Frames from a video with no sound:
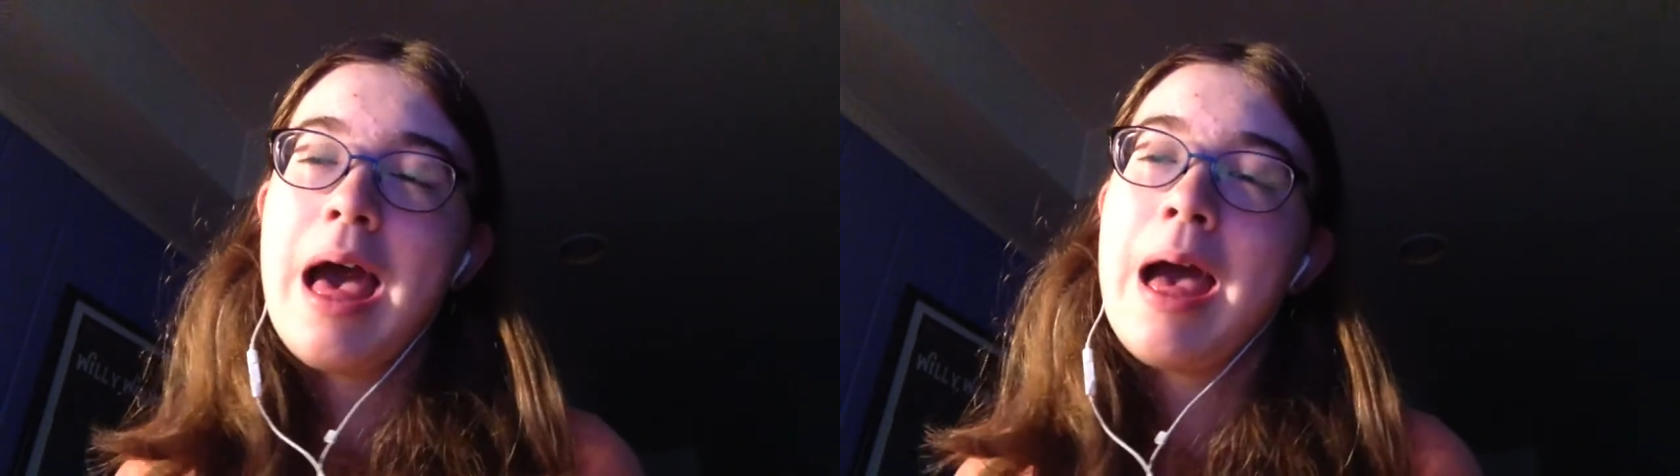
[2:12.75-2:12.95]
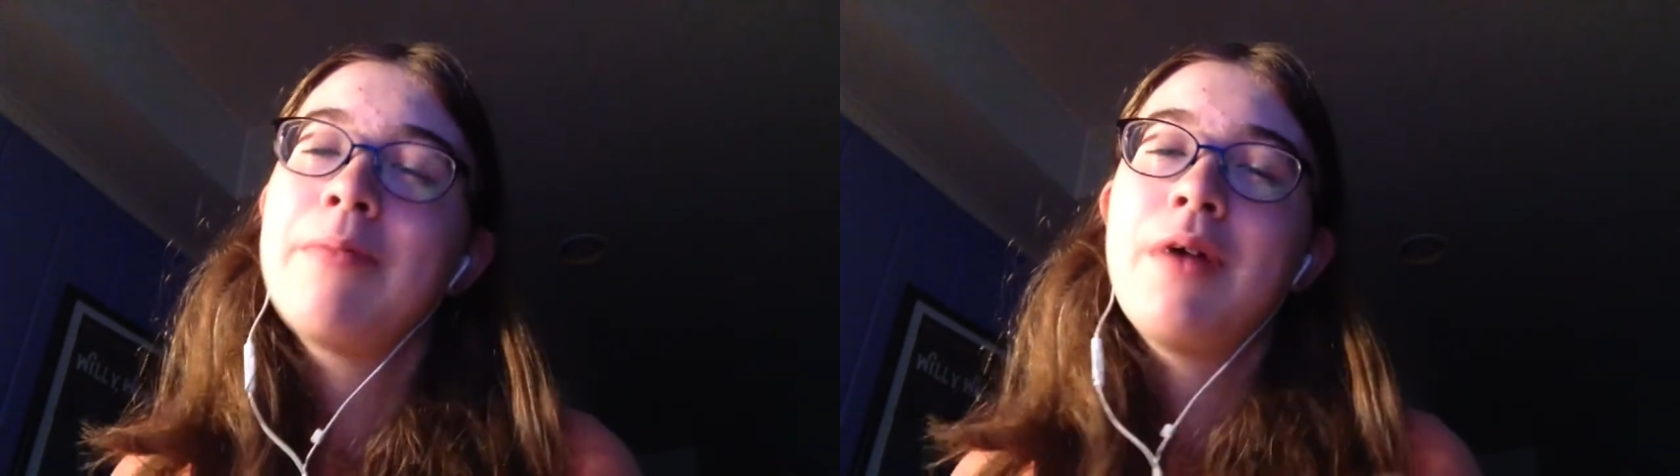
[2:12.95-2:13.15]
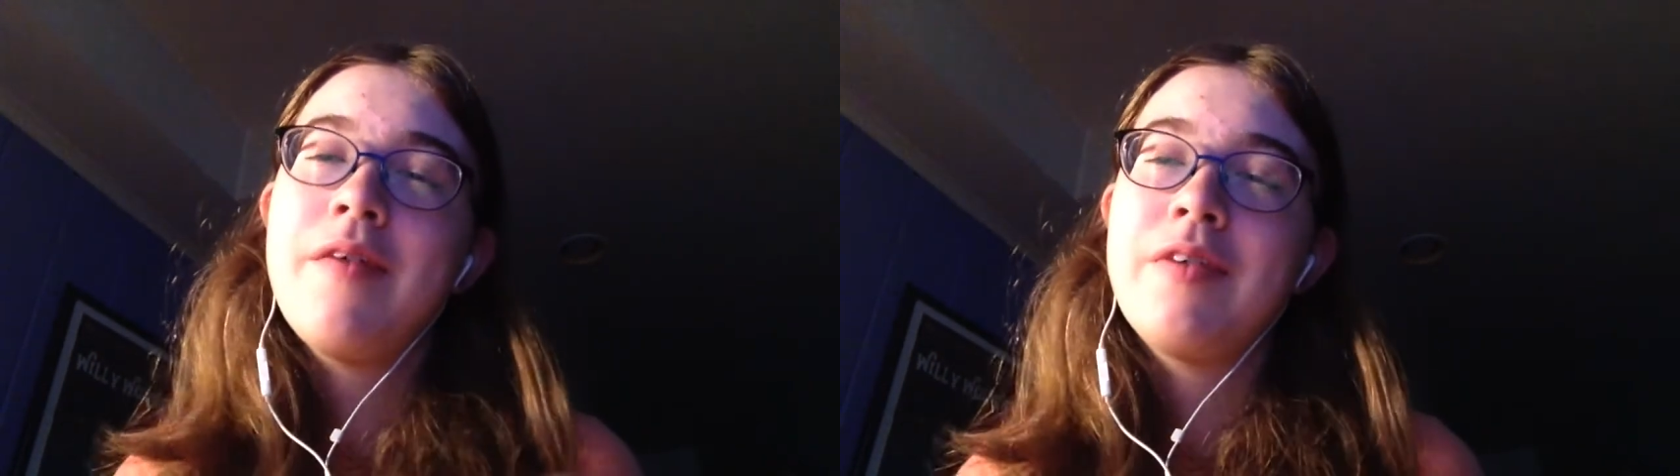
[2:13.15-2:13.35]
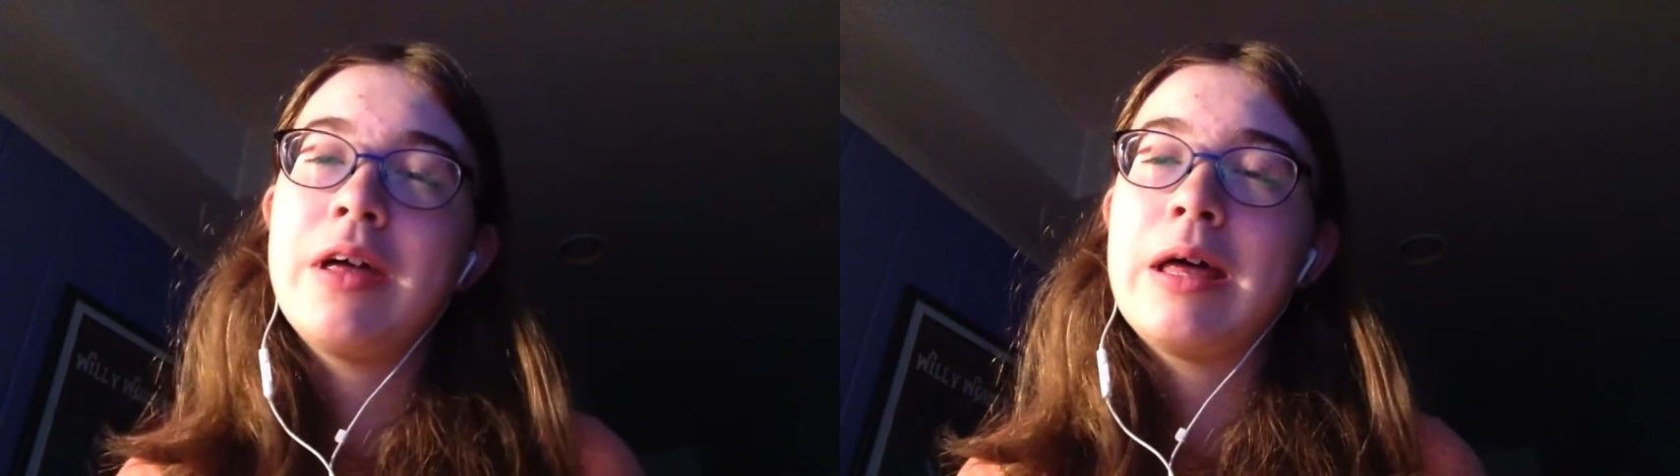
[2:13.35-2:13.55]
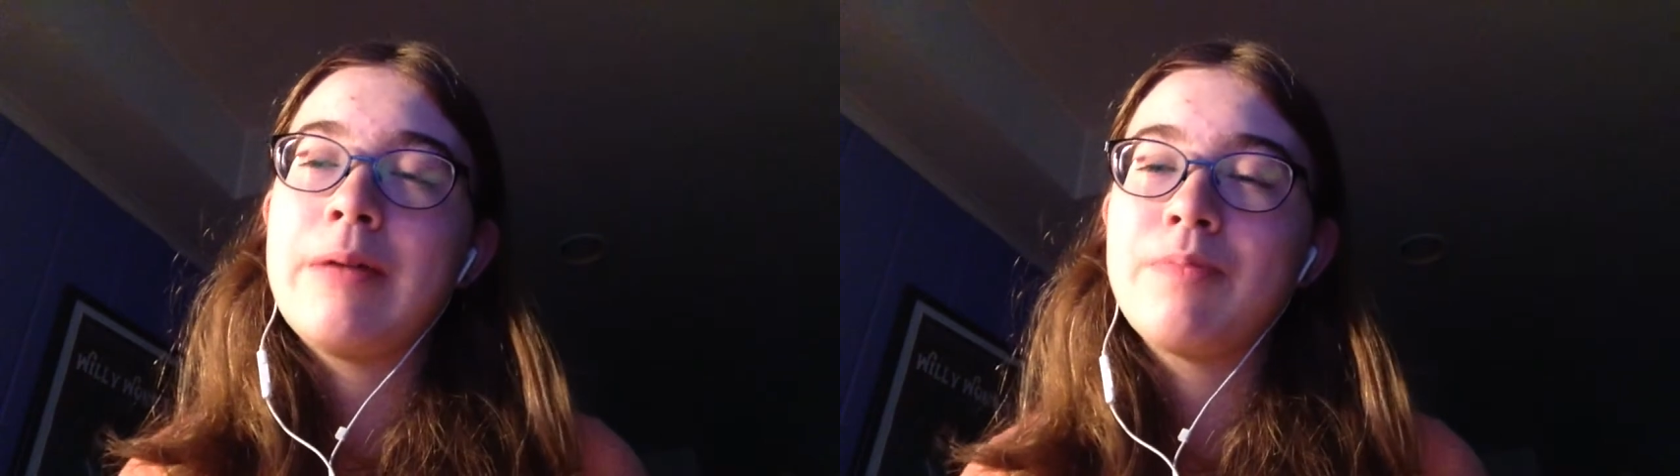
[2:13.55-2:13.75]
I will have
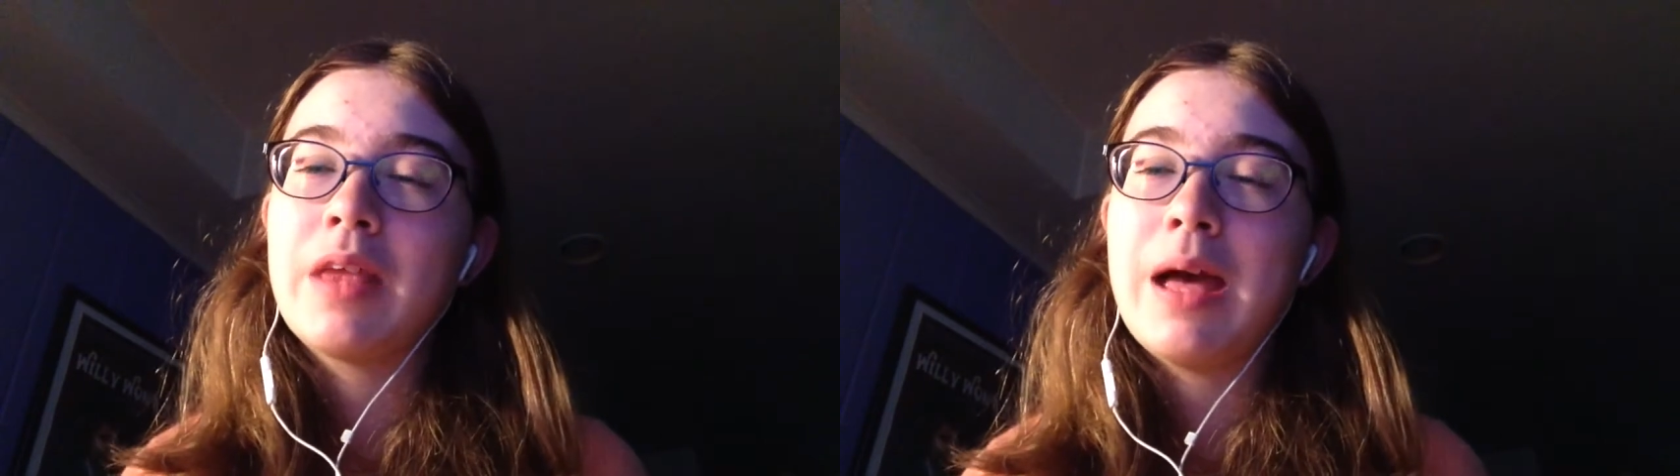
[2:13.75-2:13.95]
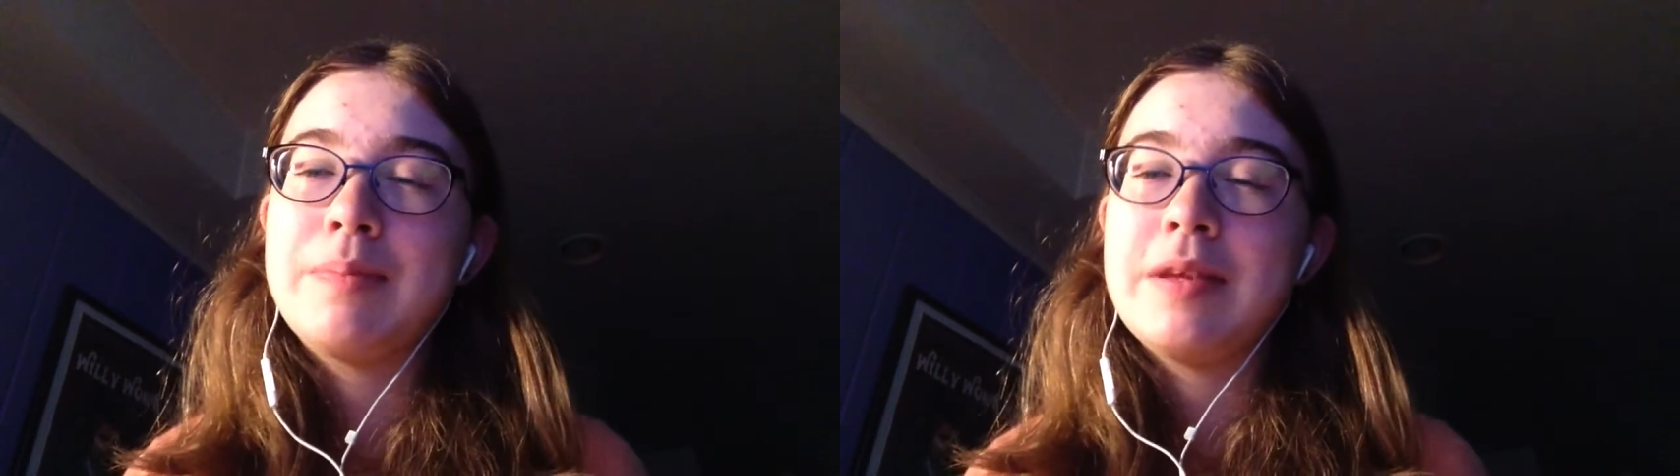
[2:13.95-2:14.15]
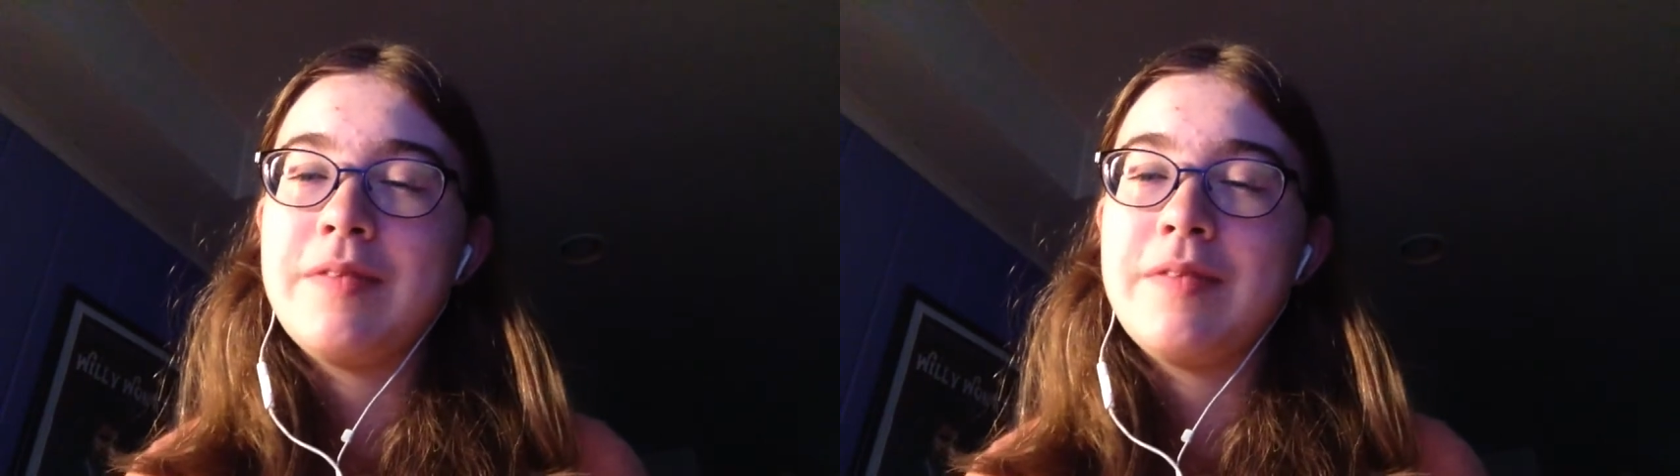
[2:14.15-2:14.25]
a update